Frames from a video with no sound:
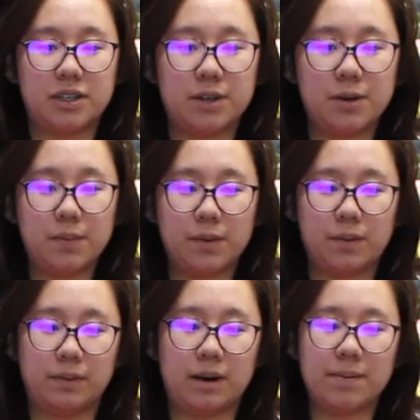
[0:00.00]
soap,
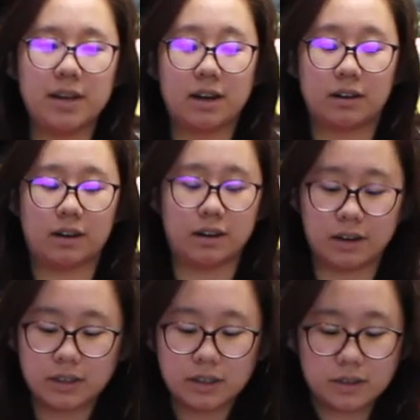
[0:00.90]
rubbing
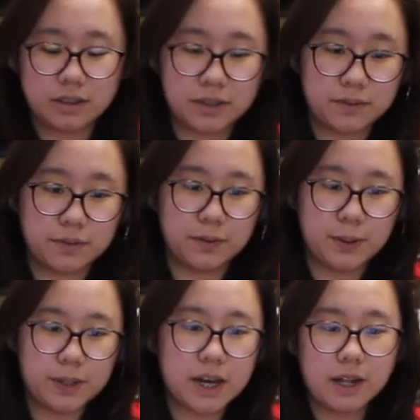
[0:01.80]
alcohol, some
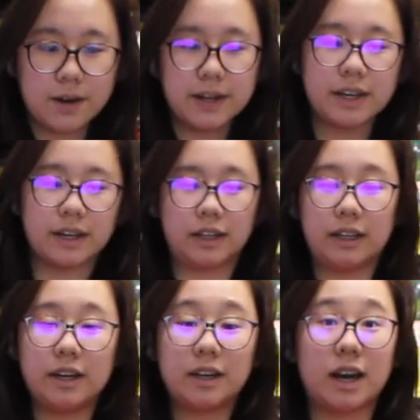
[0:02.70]
food coloring, a
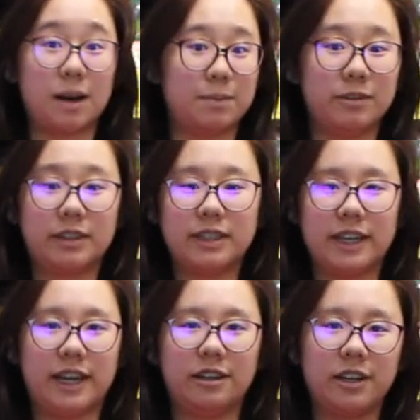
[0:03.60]
clear cup or
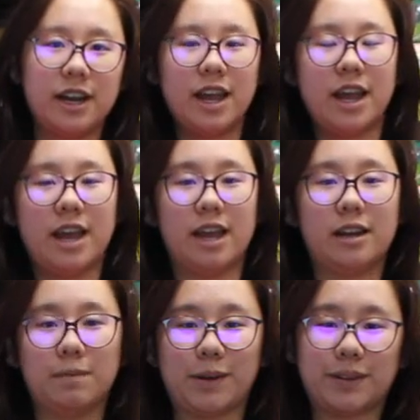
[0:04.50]
container, and
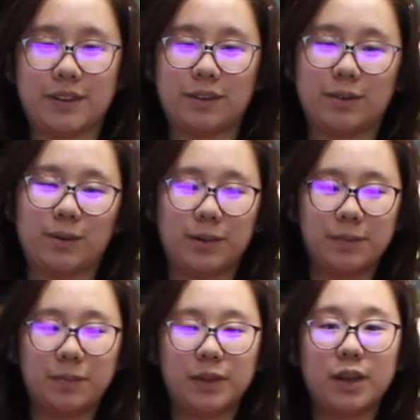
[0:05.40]
a mixing tool.
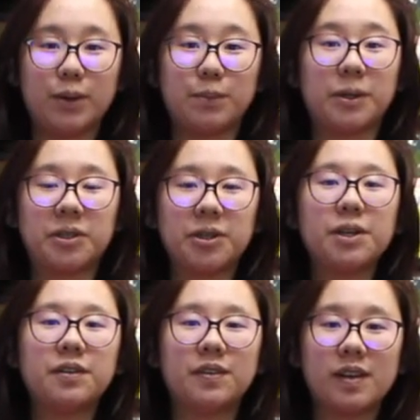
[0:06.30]
Make sure
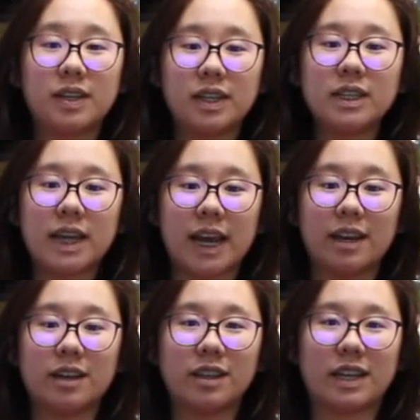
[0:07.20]
you select a
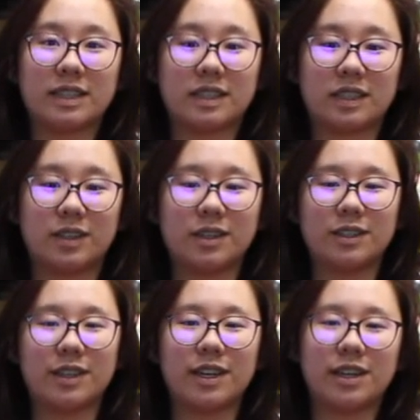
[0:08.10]
container that is clear
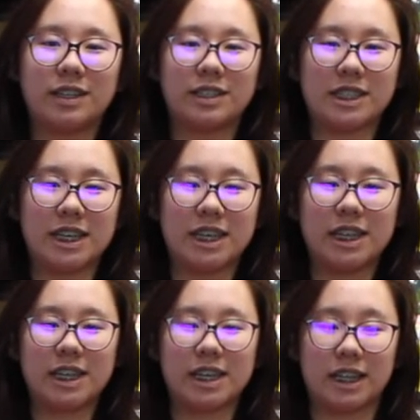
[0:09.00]
so that you can see
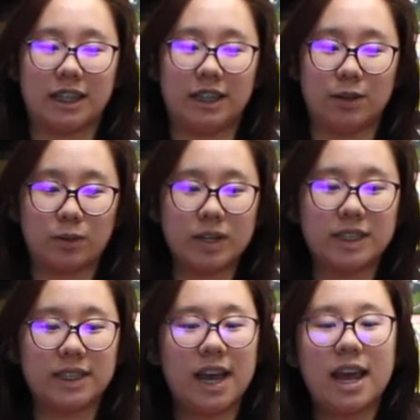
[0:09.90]
the
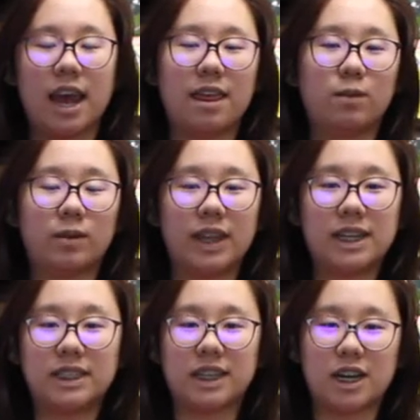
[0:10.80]
liquids, and then one that
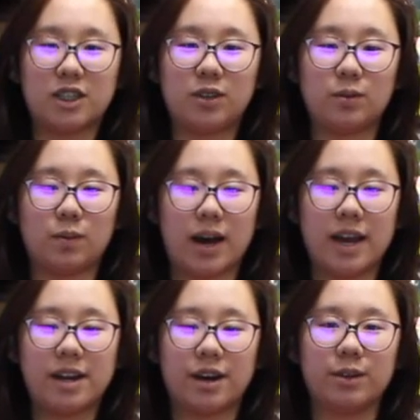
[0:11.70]
is not too
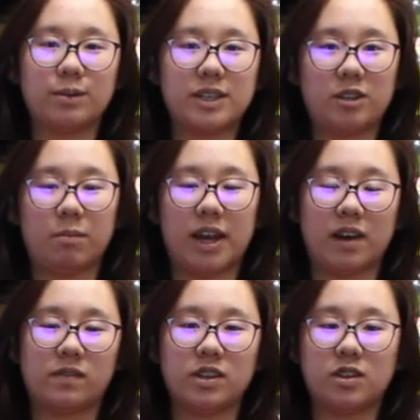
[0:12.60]
wide, otherwise you might
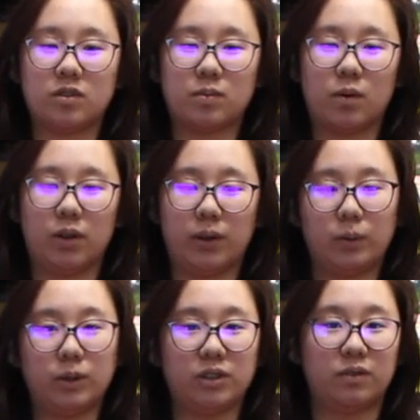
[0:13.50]
have to use more
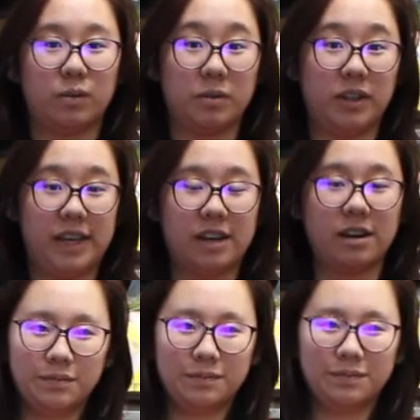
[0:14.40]
liquid to form a layer.